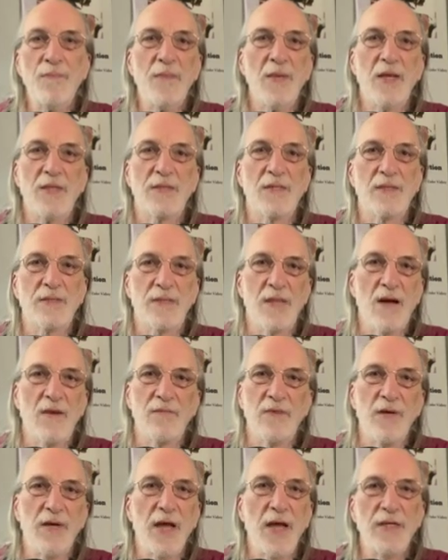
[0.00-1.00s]
As a
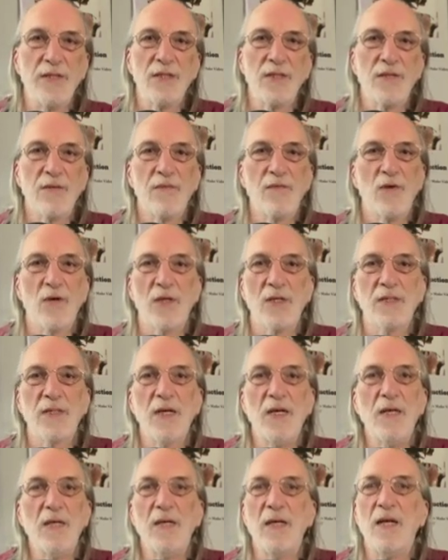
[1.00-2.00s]
sovereign nation, of
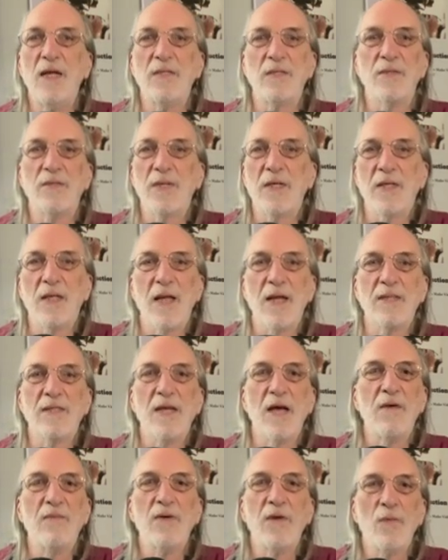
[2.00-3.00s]
course, Israel
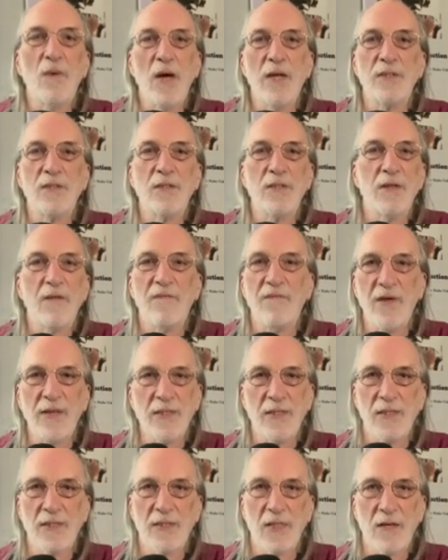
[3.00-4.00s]
has every right to
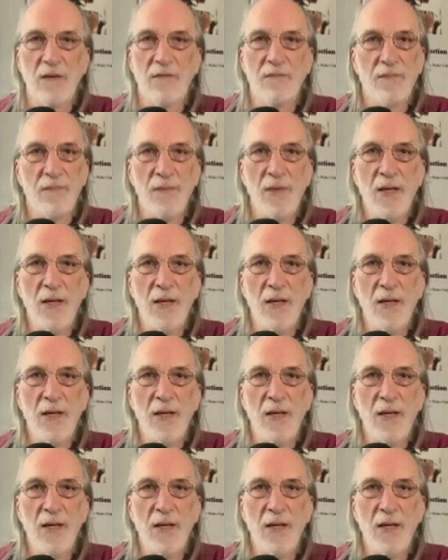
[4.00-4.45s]
defend itself.